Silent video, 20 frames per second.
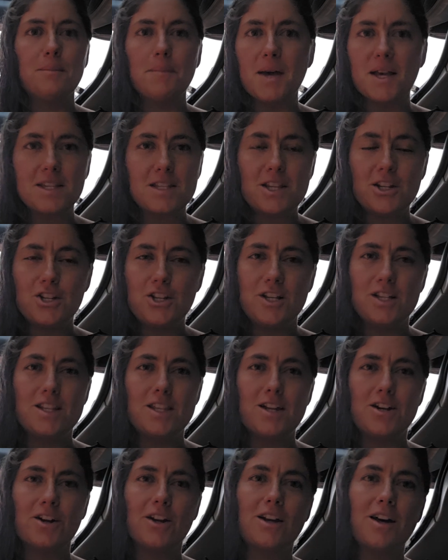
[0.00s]
the
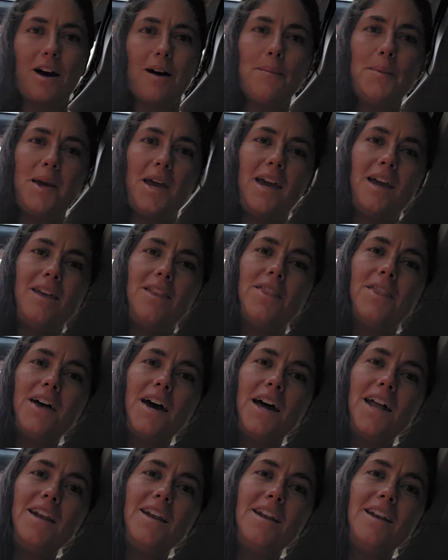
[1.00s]
messages that are coming,
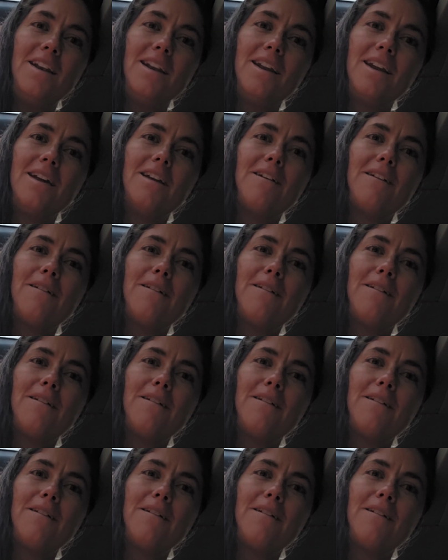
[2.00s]
then